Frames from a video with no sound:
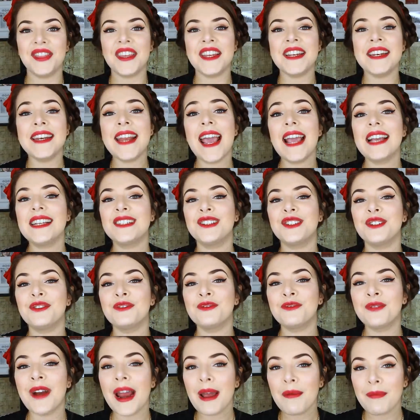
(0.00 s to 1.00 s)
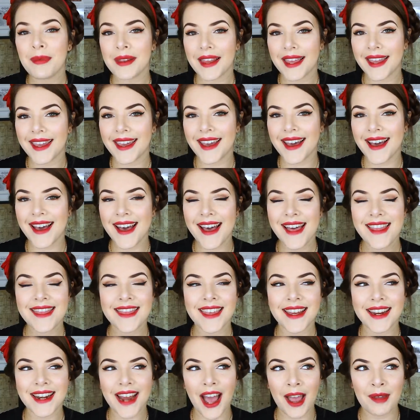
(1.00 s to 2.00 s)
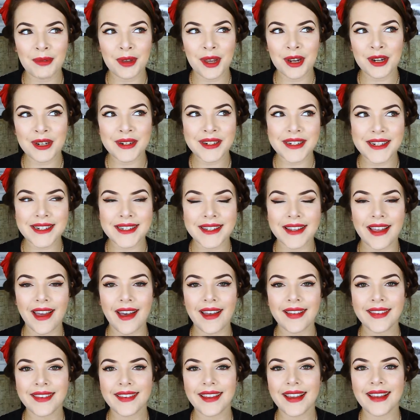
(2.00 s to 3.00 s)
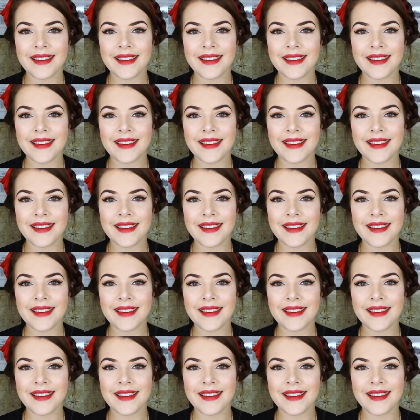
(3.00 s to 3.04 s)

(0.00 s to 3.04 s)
The next replica that I'm going to discuss